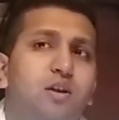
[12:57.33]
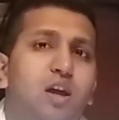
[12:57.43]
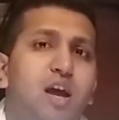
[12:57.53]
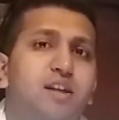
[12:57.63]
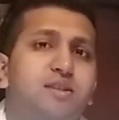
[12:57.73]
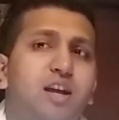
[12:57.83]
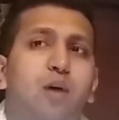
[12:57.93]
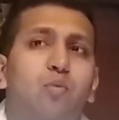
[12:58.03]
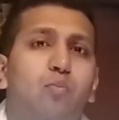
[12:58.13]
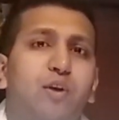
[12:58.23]
And it's like,
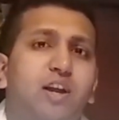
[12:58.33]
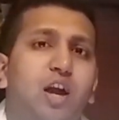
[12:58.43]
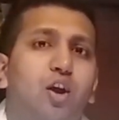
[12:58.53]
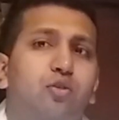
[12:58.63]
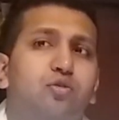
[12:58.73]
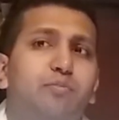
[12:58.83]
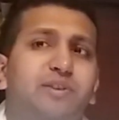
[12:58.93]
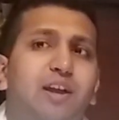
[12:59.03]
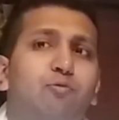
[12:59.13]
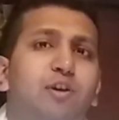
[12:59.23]
I'm going to break character, but
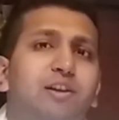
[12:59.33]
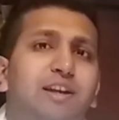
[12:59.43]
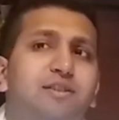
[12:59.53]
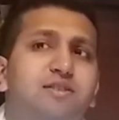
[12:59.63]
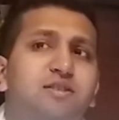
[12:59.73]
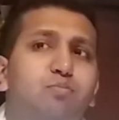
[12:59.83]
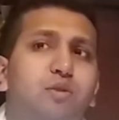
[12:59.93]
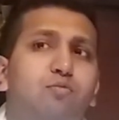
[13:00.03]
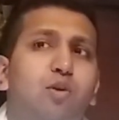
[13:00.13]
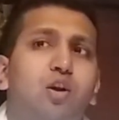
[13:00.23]
then we're going to lead to
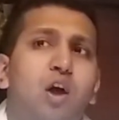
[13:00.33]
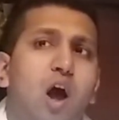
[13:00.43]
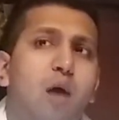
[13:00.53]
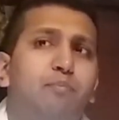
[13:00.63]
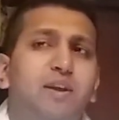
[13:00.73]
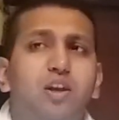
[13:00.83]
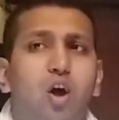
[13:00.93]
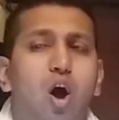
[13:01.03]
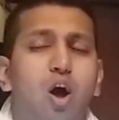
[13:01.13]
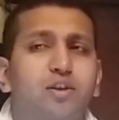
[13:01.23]
something where I'm being
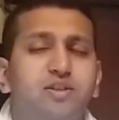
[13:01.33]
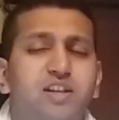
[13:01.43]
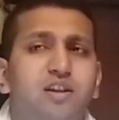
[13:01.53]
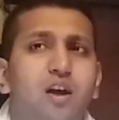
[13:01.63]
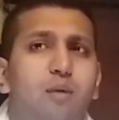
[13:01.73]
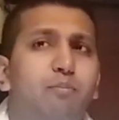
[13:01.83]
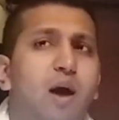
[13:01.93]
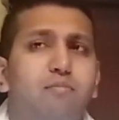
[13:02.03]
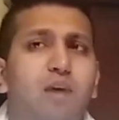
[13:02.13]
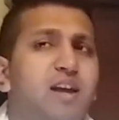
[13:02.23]
haunted
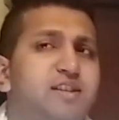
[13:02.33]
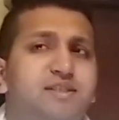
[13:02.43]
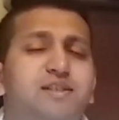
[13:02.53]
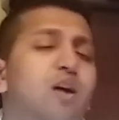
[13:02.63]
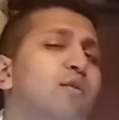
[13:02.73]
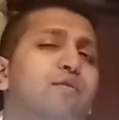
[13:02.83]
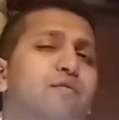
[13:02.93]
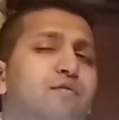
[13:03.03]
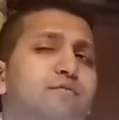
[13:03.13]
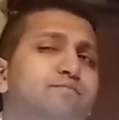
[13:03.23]
by myself.